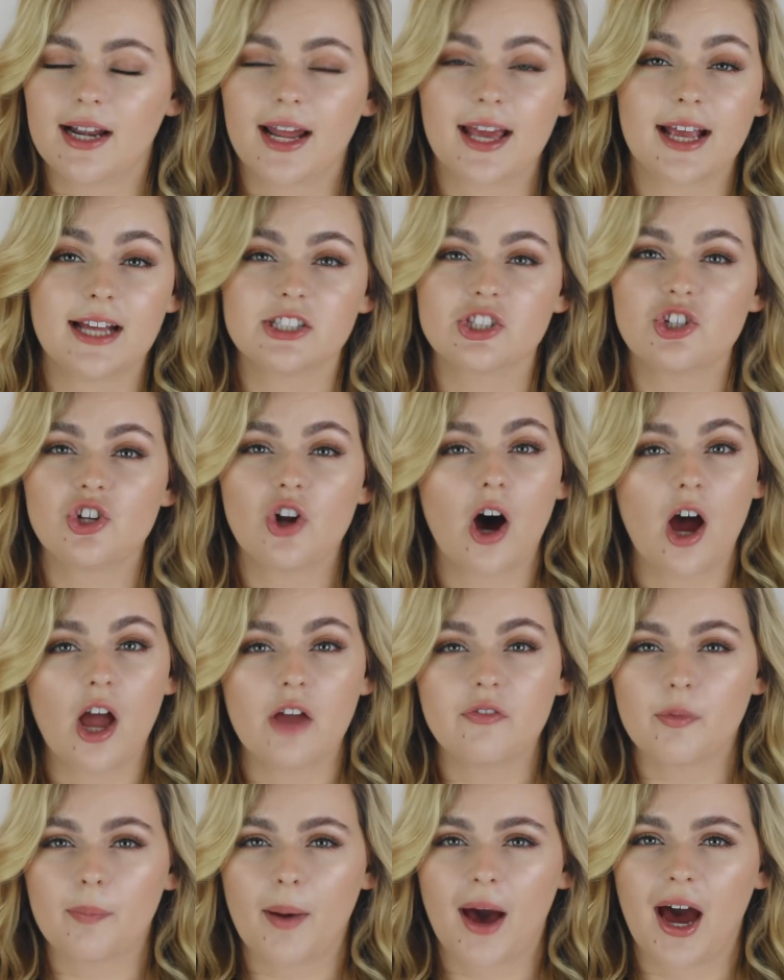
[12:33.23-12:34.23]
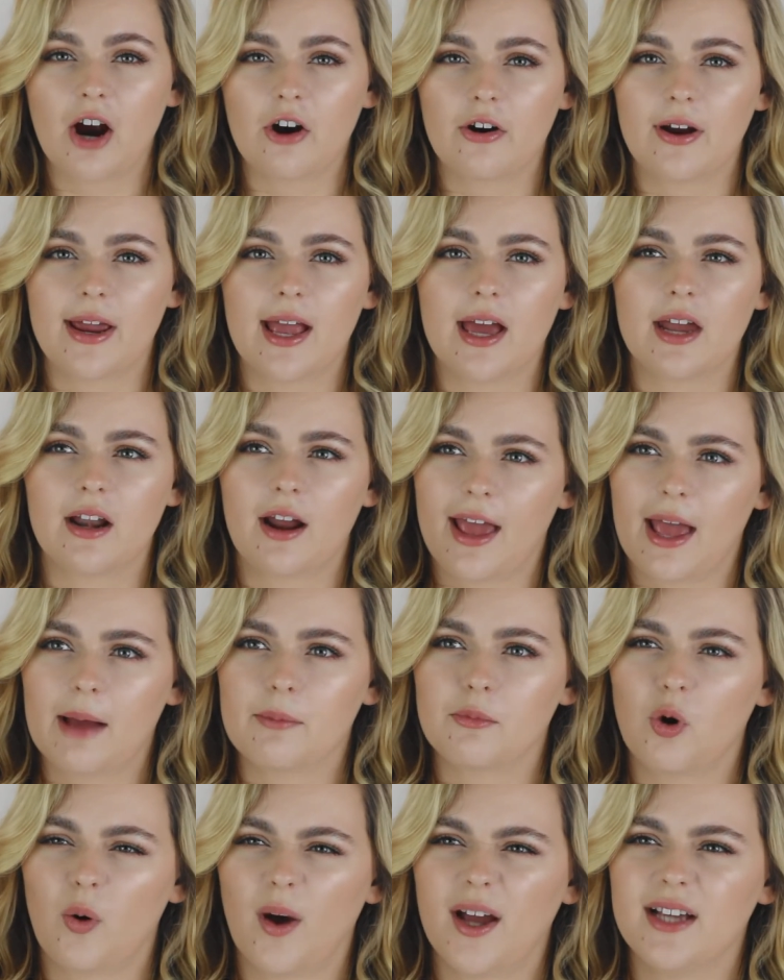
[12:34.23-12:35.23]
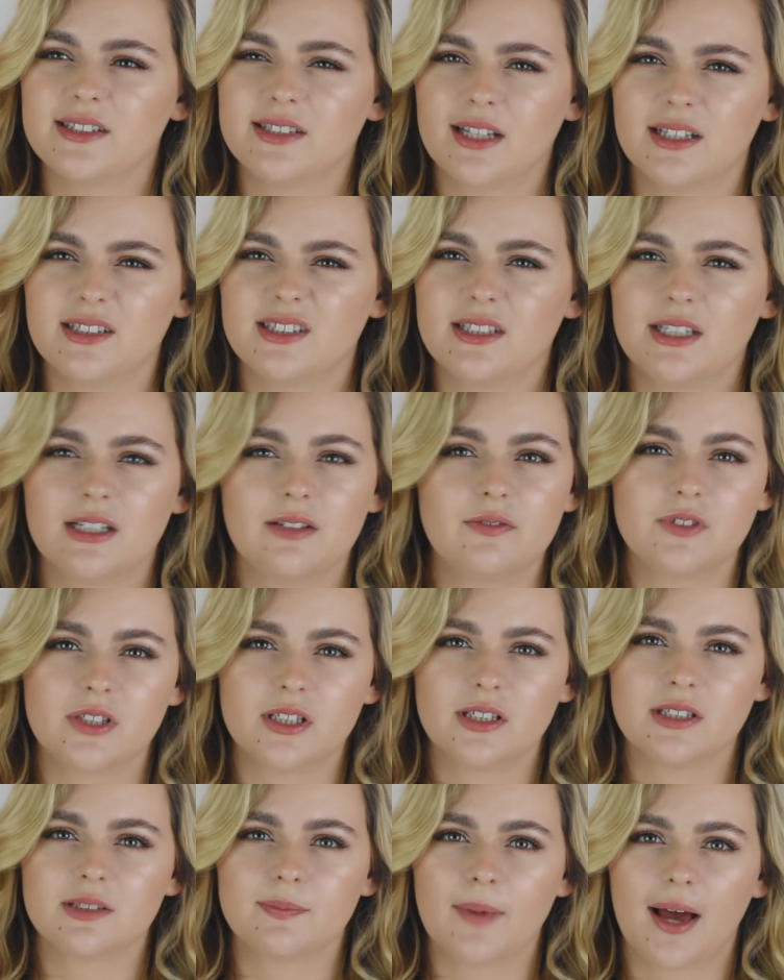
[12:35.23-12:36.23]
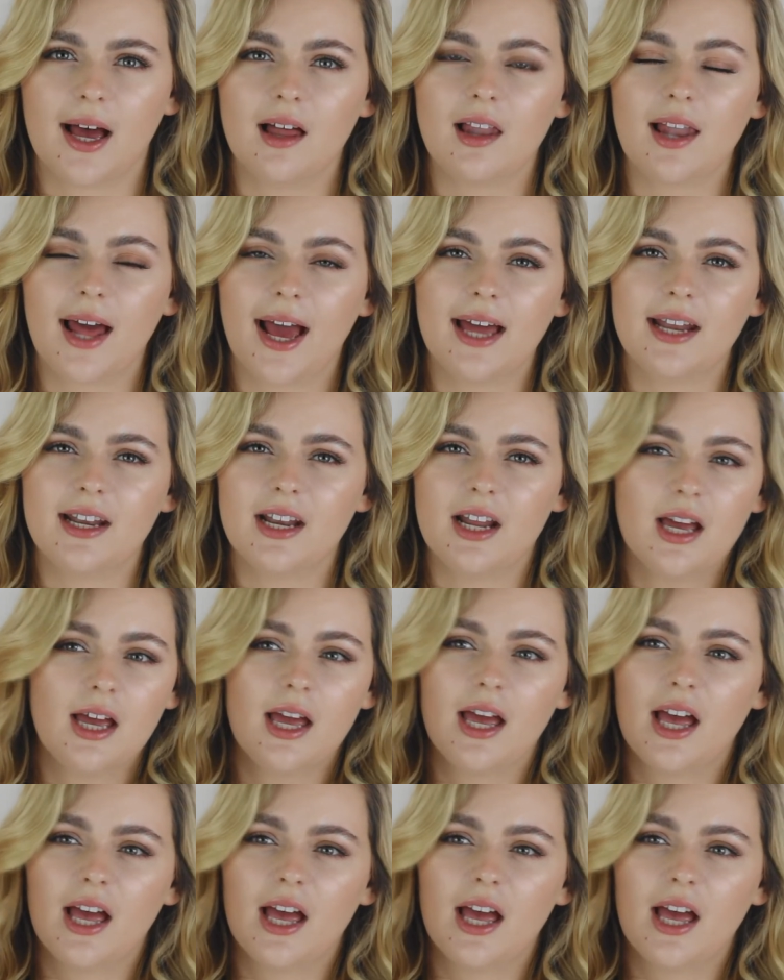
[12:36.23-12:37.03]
Like, it's not overpowering and I am quite sensitive to smell, and